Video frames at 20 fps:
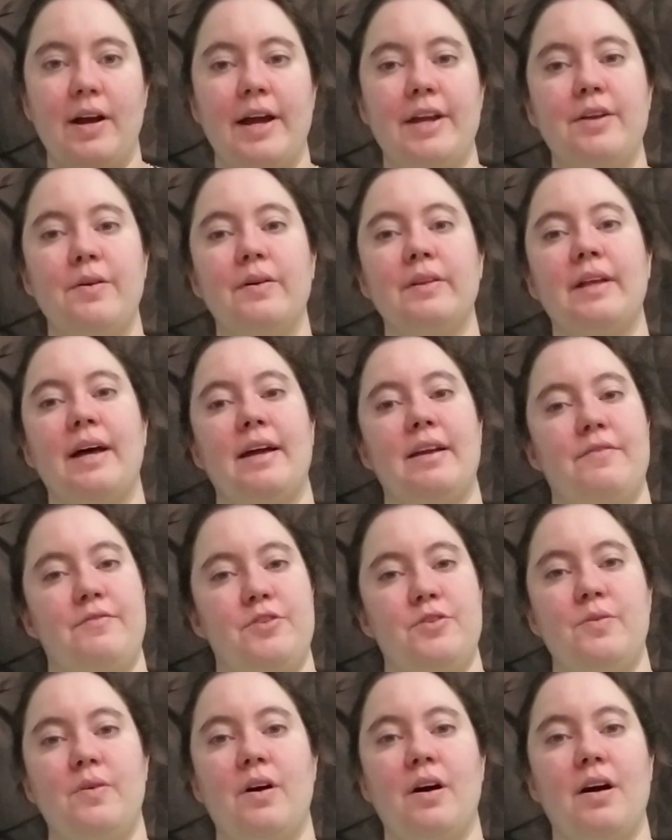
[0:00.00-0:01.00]
I know a lot of
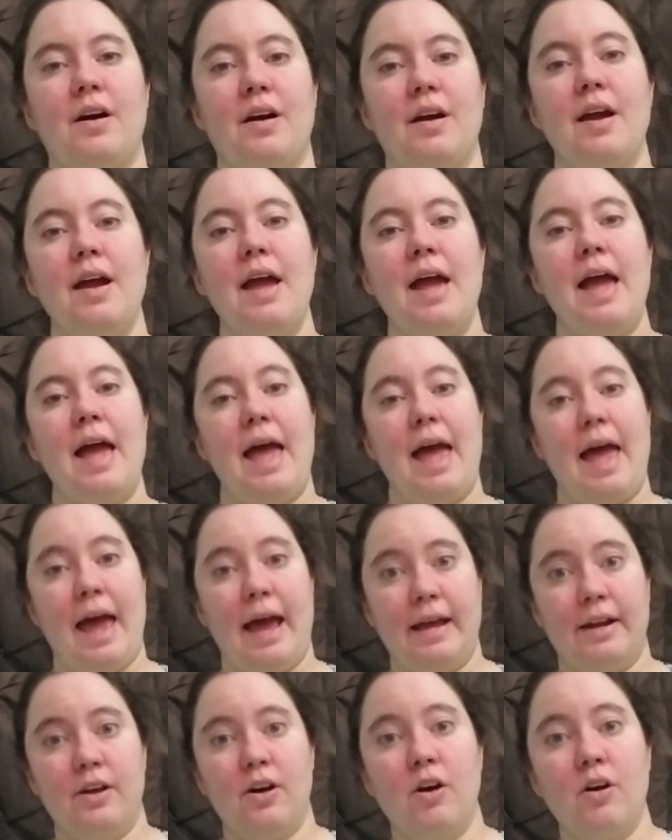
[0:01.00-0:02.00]
you are
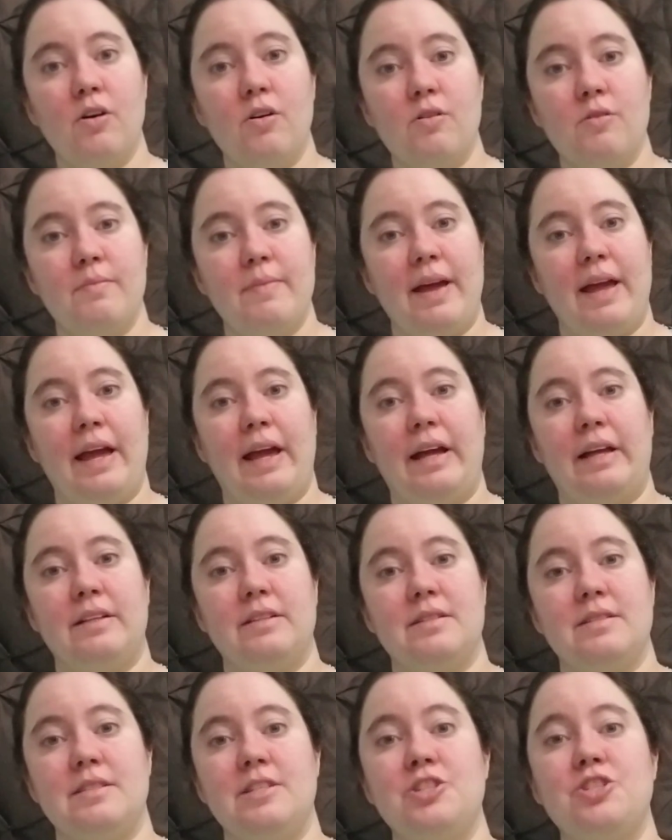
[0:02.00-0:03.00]
at home
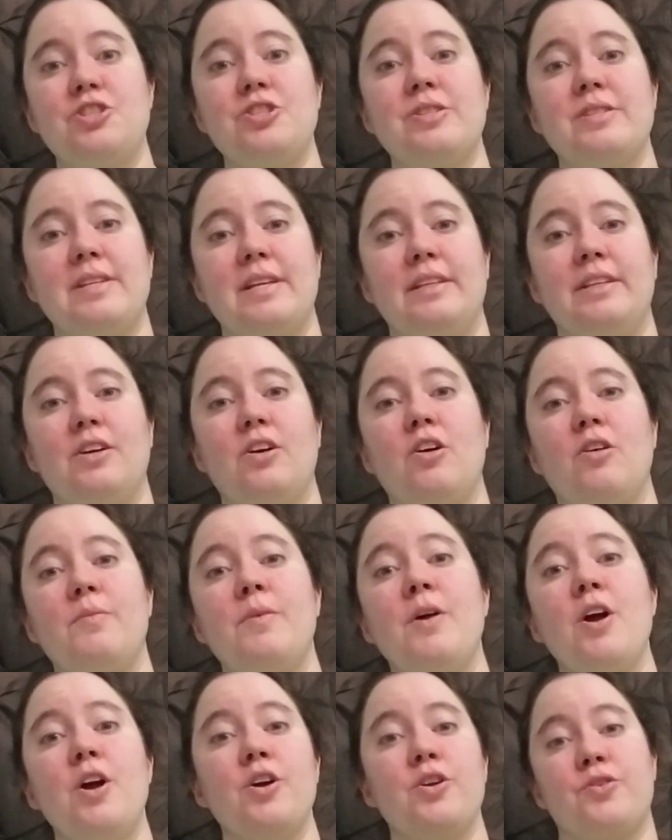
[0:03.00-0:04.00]
and the teachers are sending home
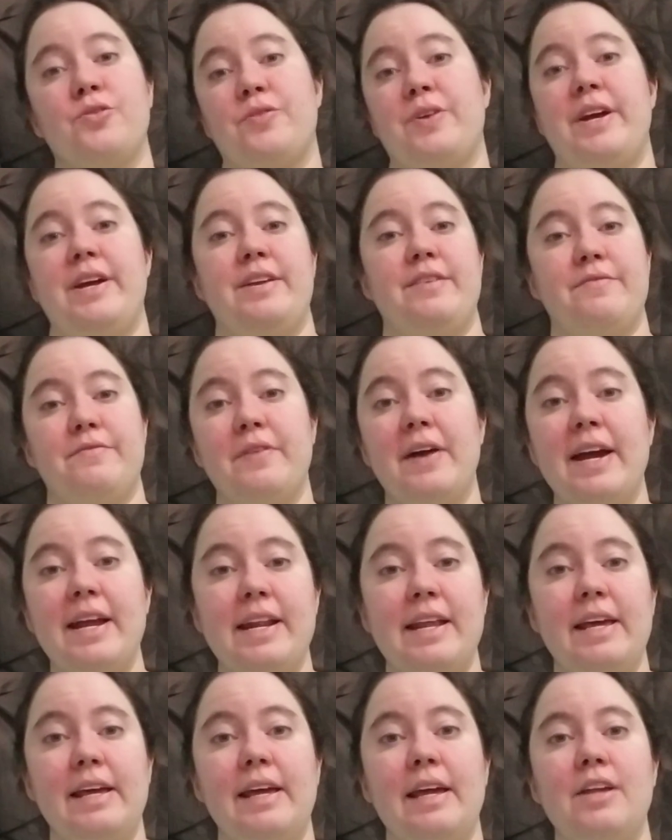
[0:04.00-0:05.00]
creative
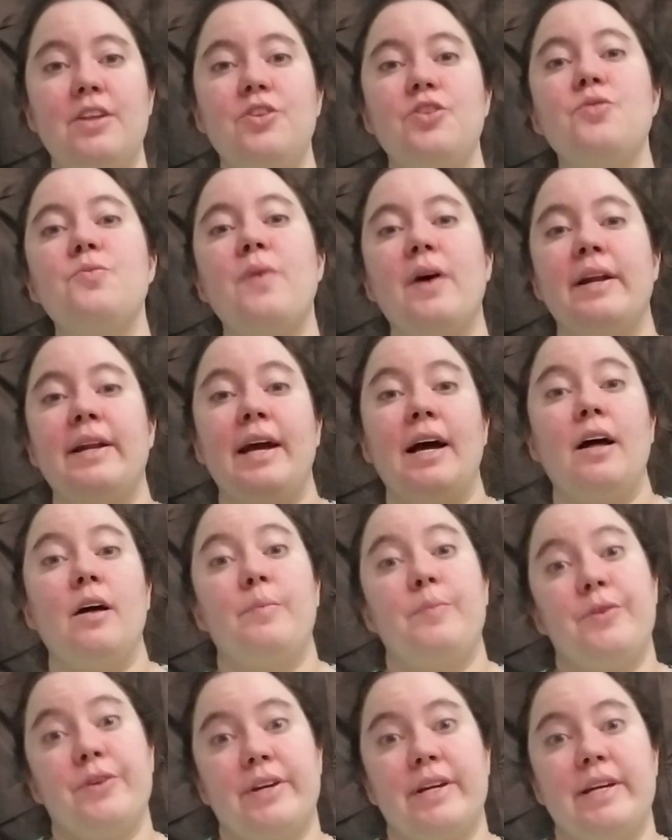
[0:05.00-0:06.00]
writing and you want to
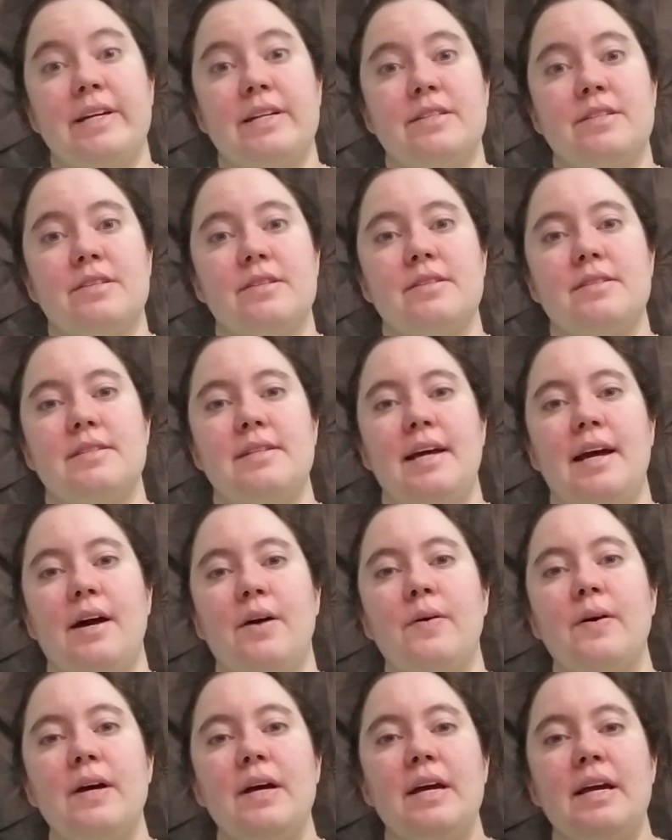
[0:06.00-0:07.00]
help your kids because
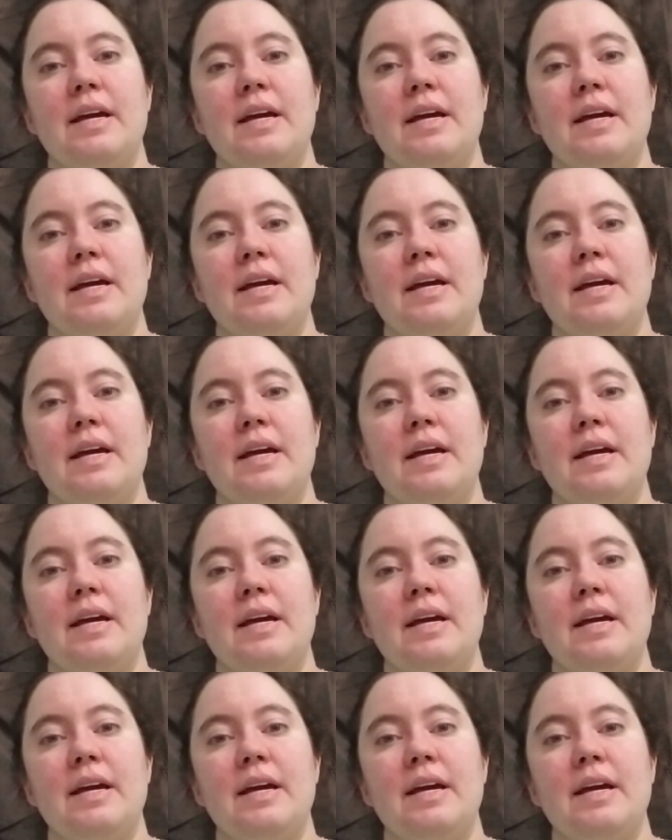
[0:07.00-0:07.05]
now,